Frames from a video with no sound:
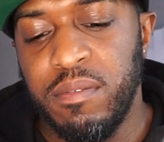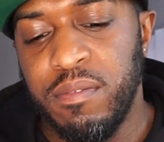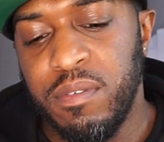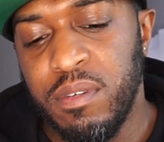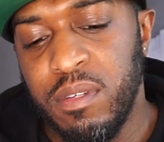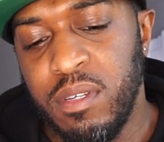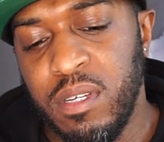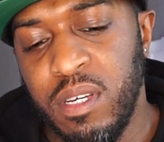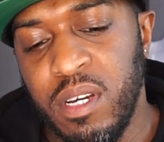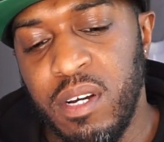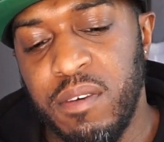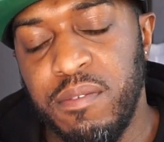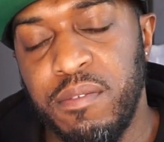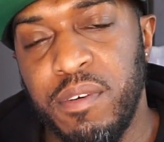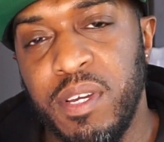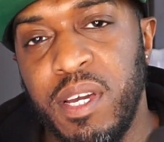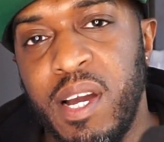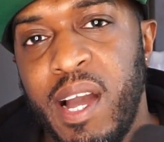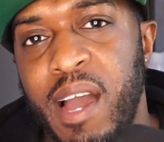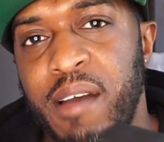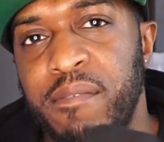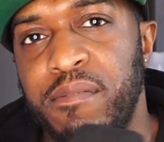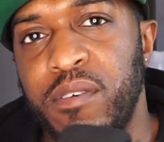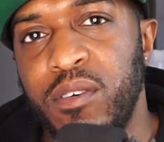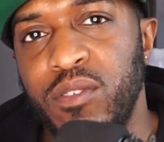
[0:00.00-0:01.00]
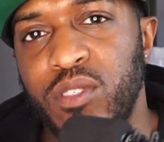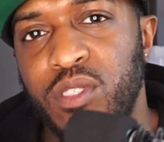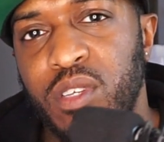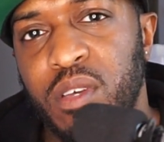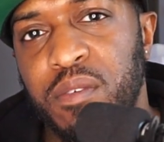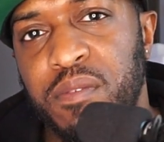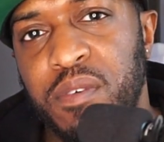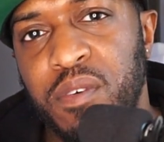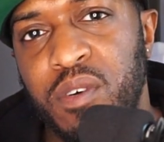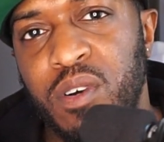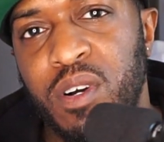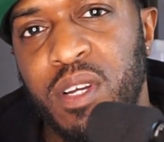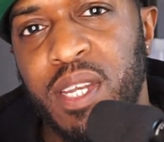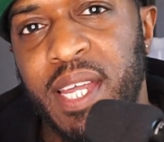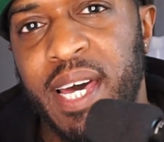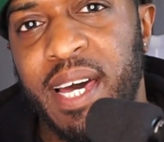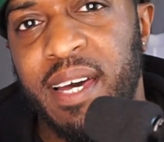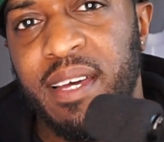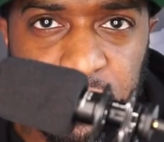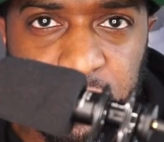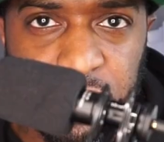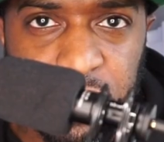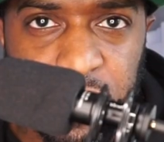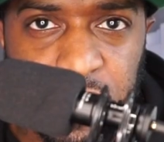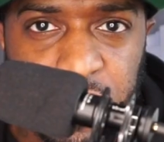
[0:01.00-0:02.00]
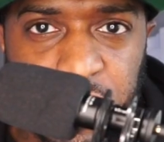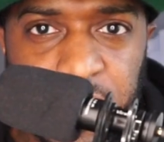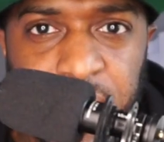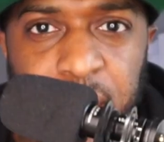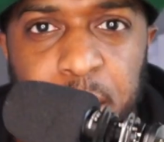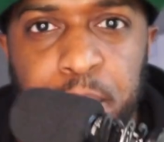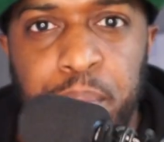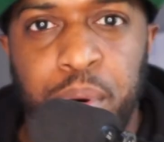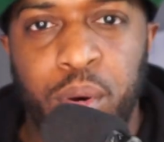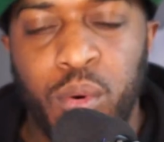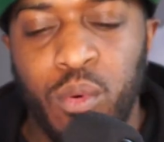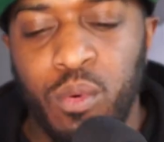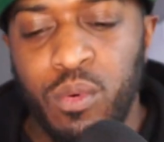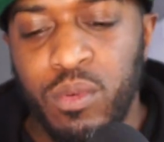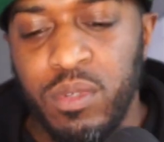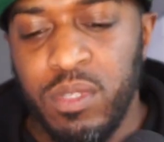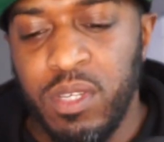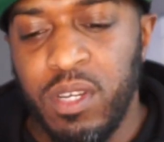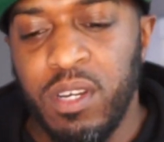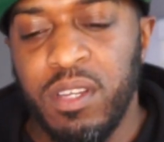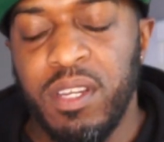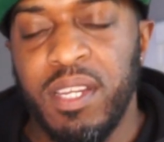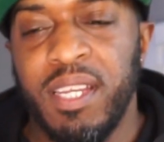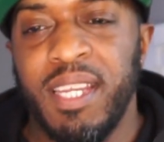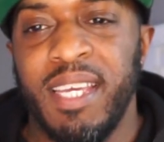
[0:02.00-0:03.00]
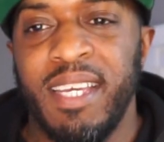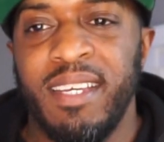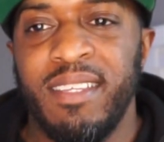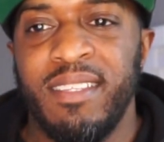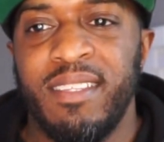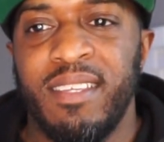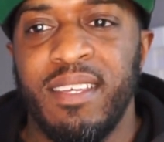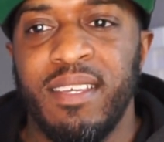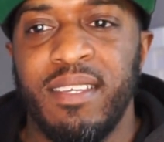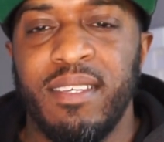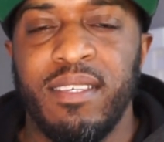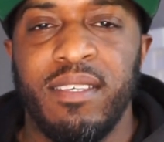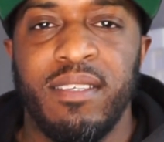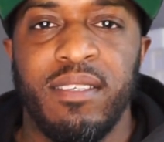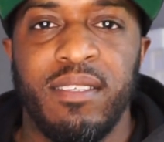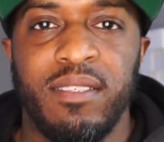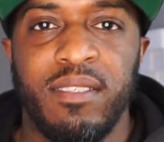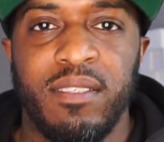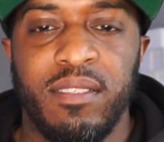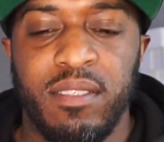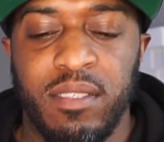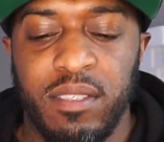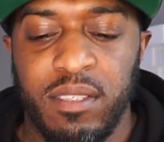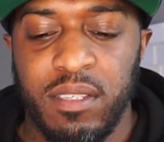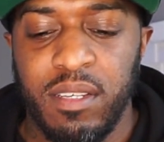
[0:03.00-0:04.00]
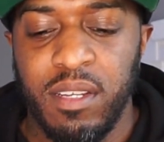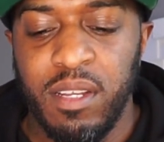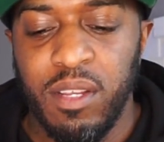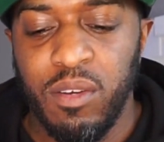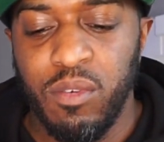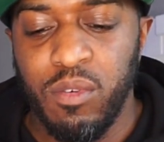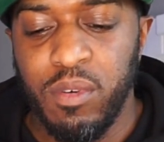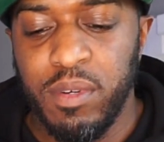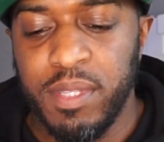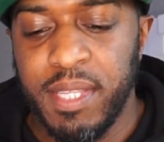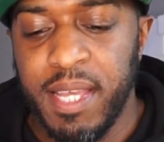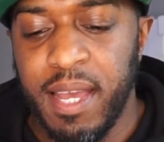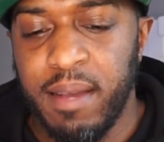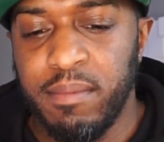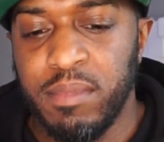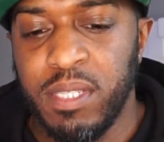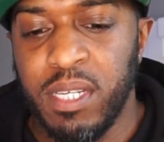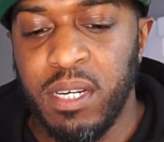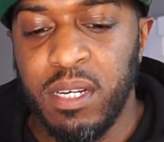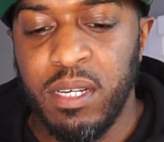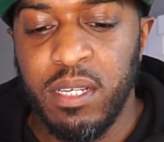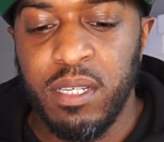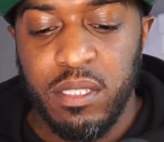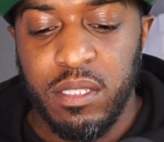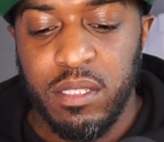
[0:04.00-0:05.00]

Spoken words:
for your iPhone. So if you've got that pull, you're gonna need a little adapter.